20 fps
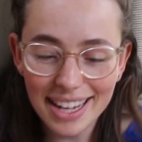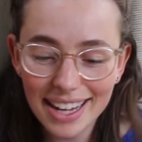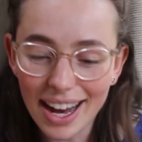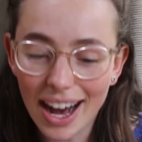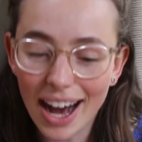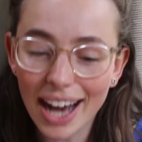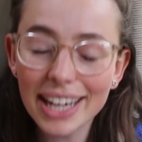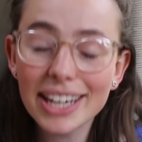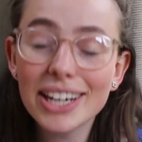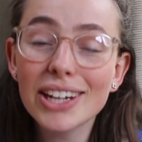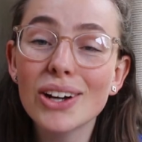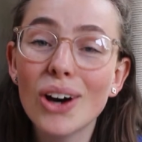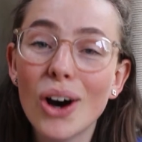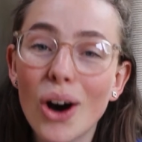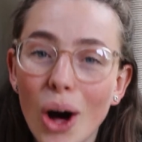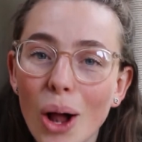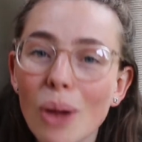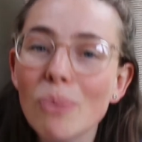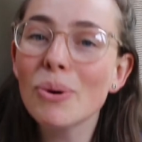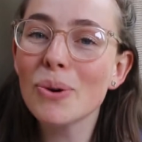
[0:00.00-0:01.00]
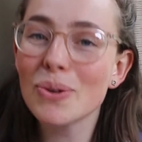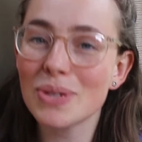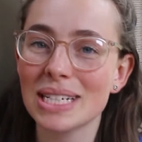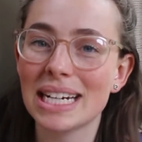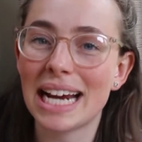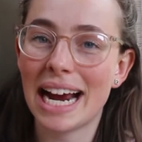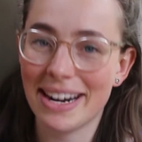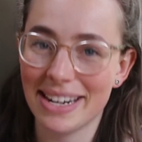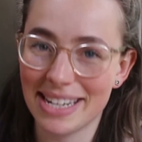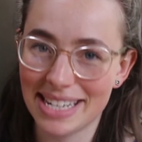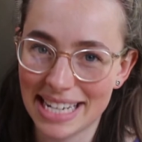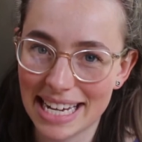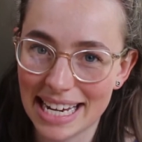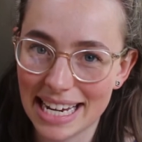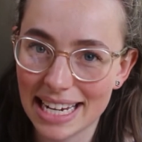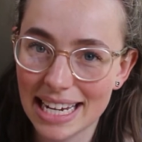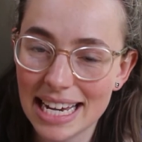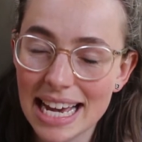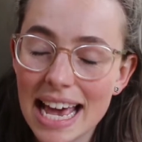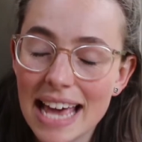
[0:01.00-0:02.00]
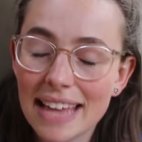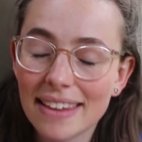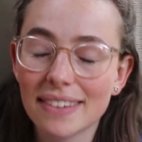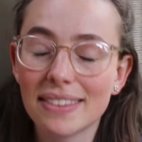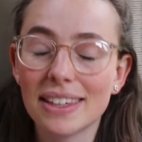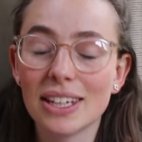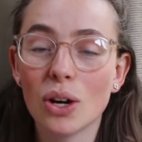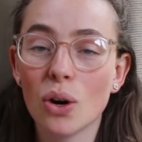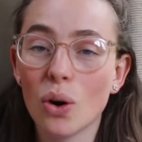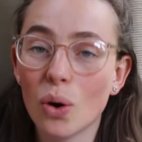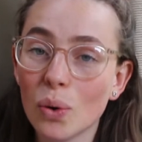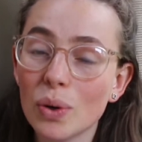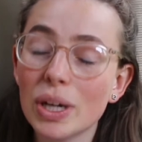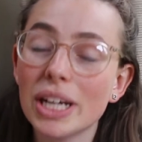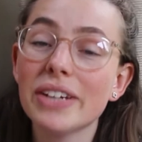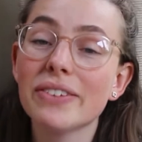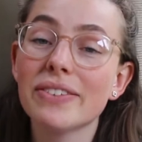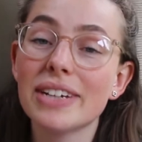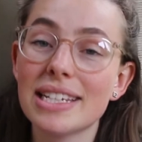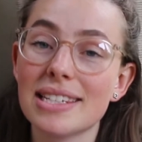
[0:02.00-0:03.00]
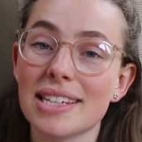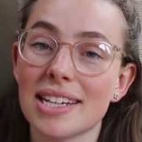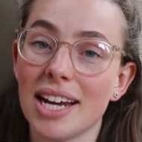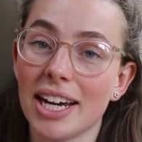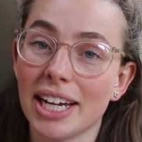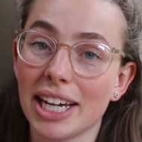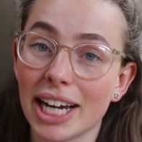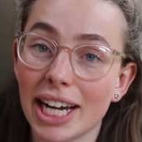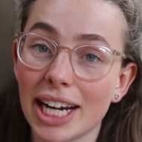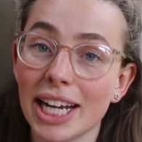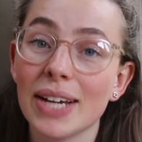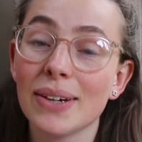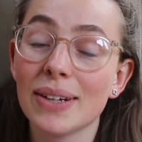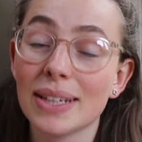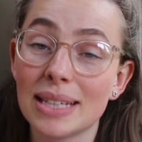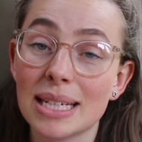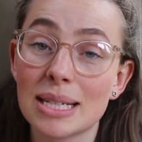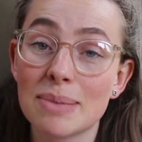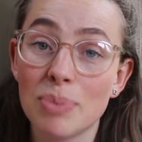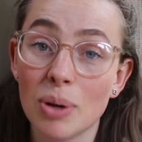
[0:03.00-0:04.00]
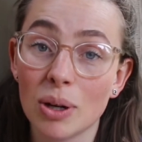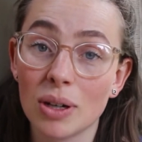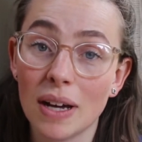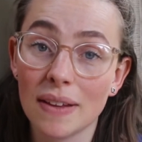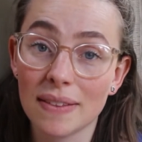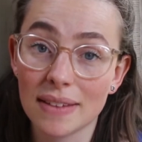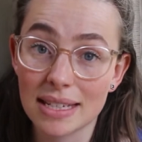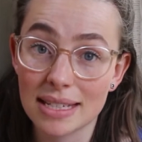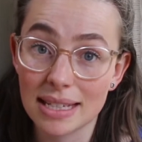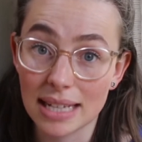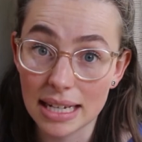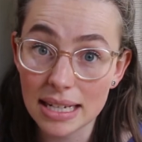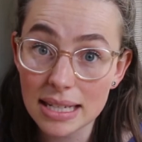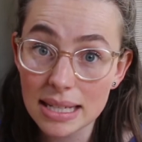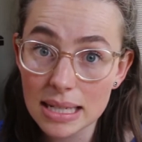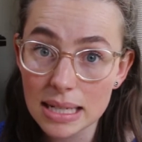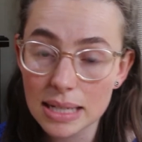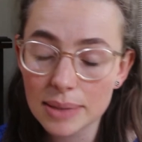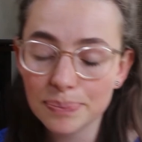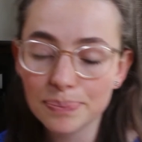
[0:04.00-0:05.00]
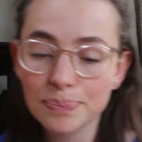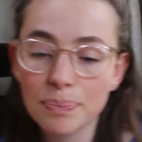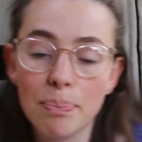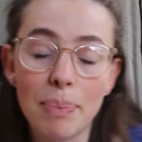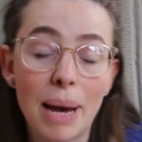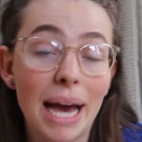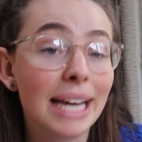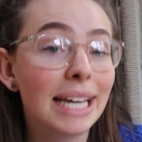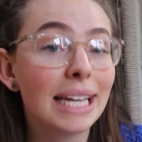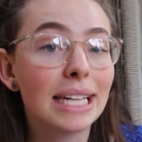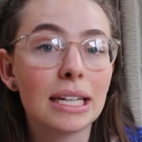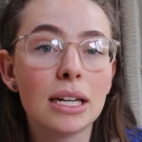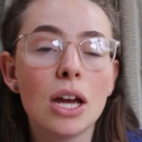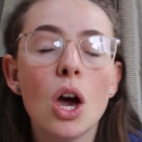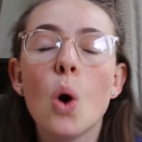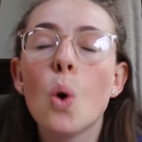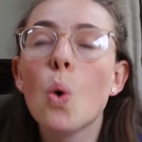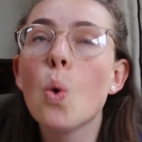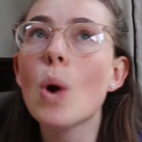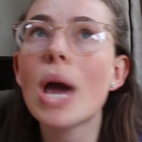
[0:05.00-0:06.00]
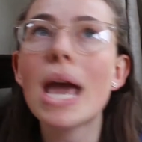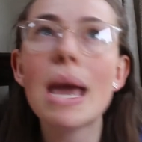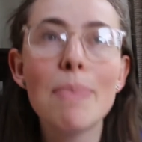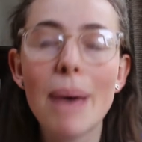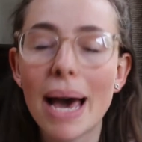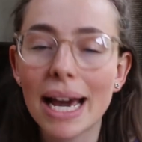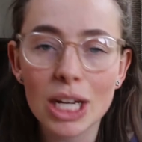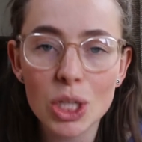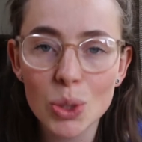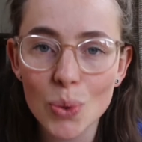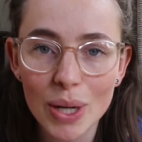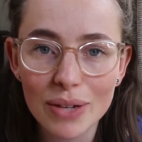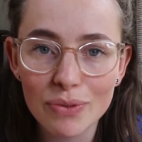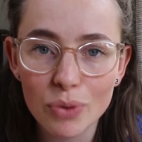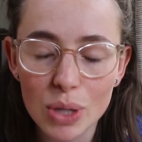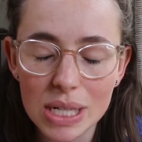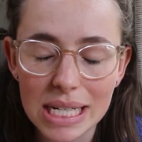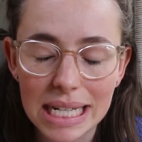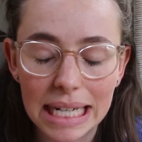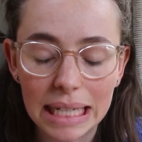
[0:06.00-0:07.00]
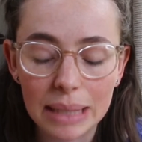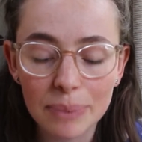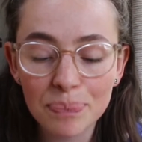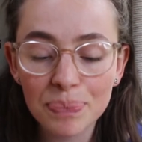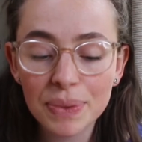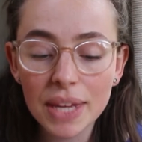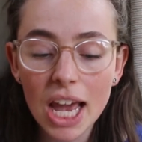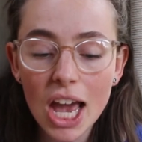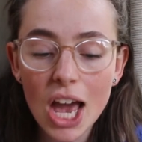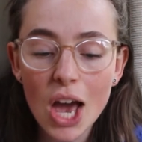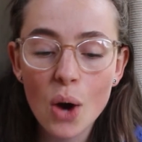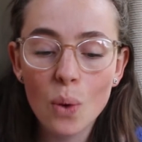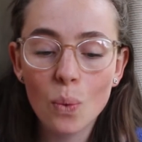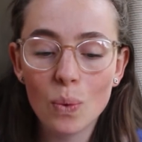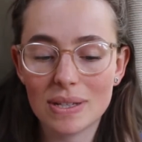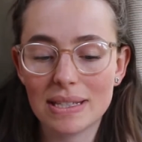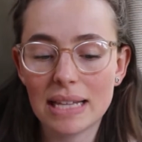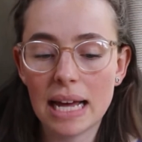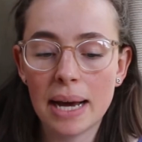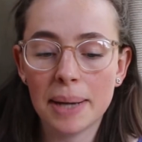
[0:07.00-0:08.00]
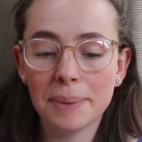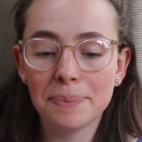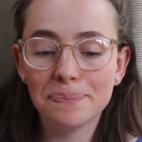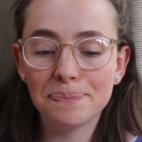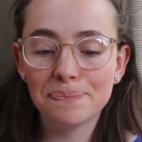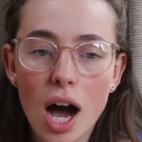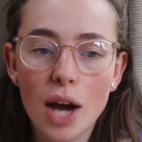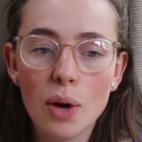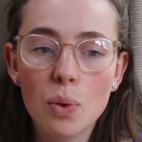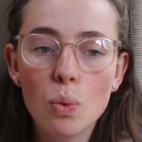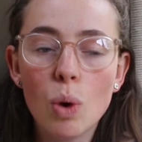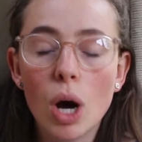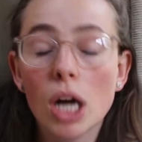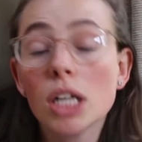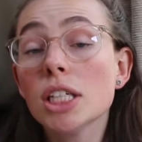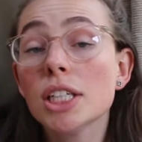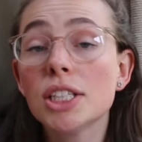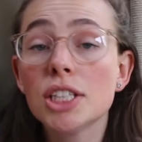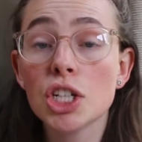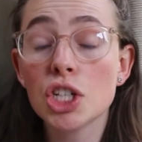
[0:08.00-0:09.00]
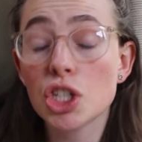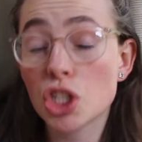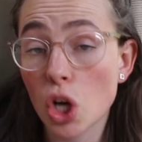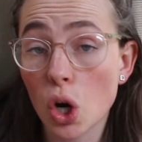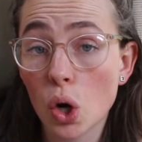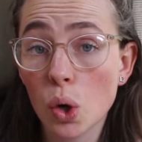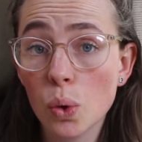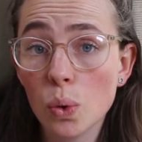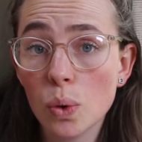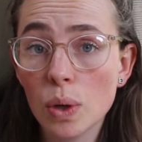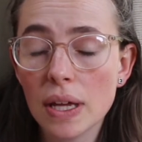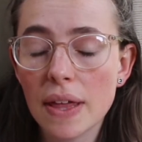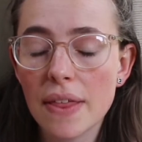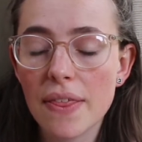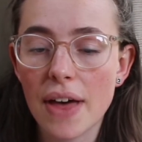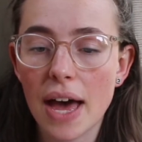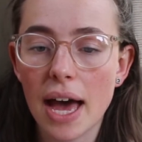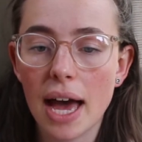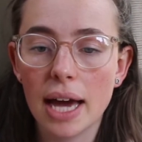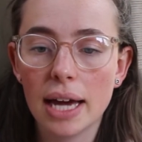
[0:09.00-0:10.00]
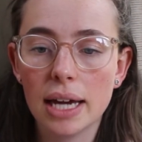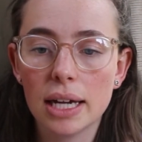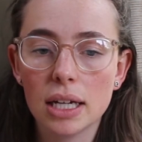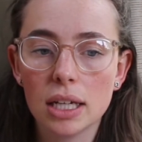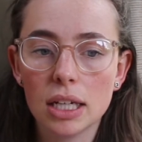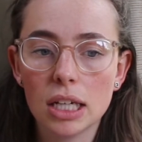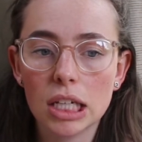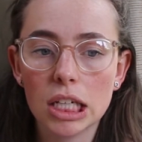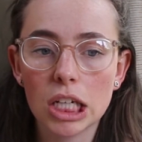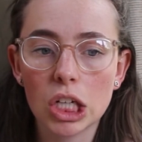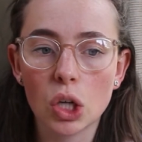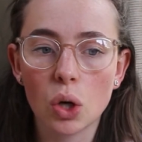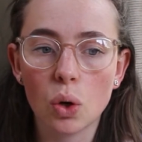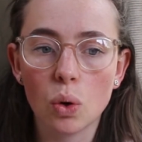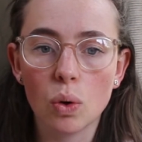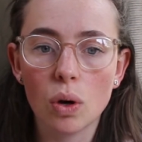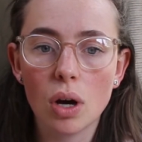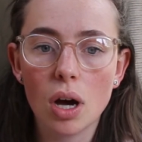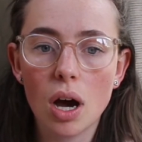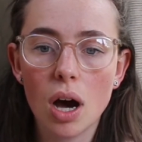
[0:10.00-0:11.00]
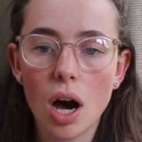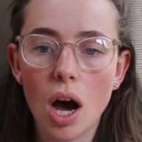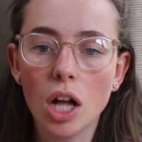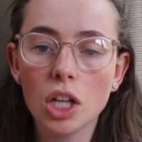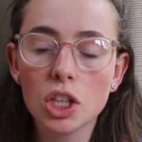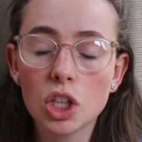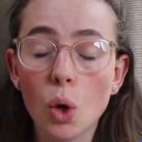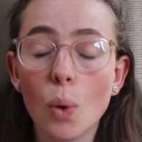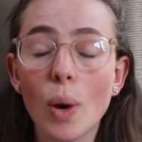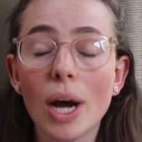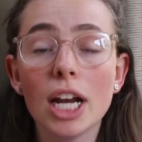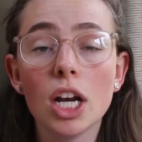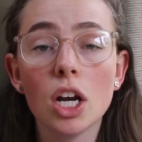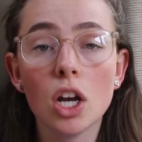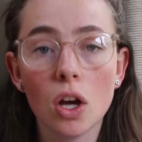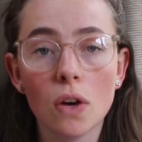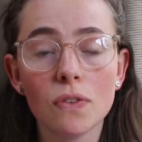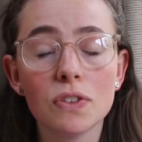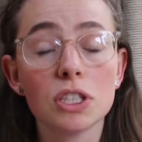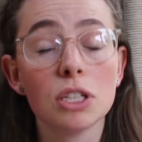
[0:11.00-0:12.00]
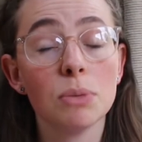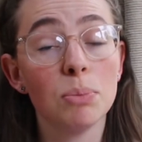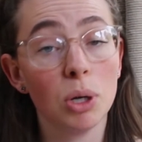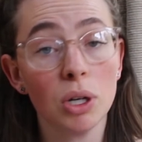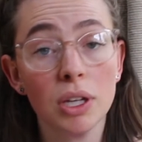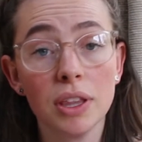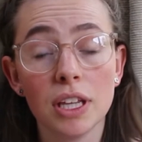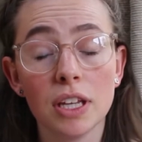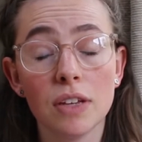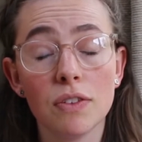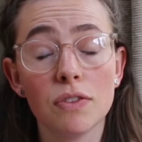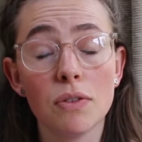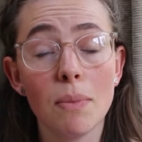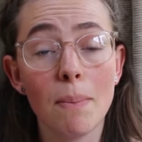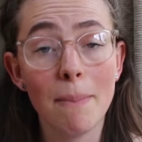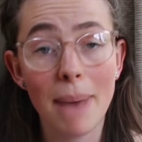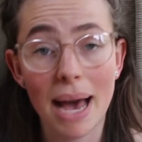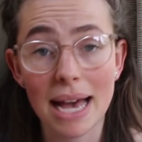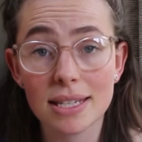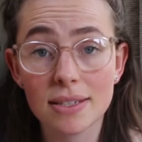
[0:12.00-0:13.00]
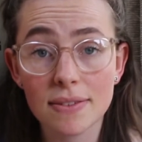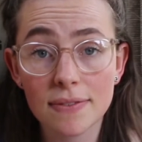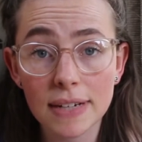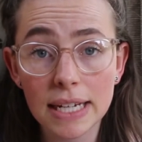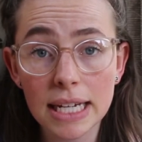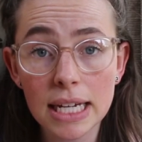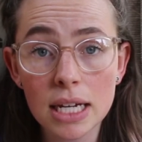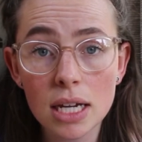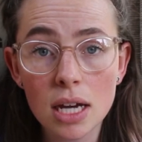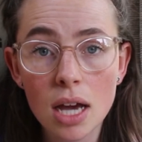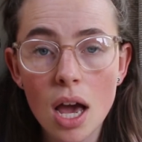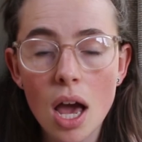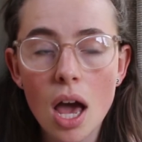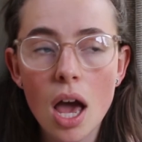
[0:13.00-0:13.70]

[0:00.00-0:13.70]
I can almost guarantee that the only reason I included this book on this list way back in 2014 was that I wanted to show that, you know, although I loved The Book Thief massively,